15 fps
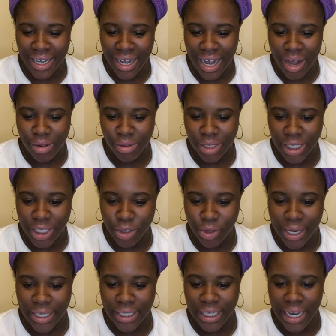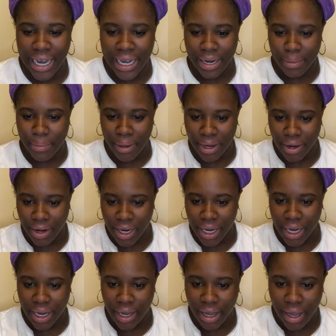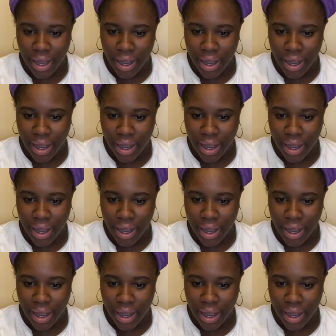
I don't see Tracy Ann up in here yet.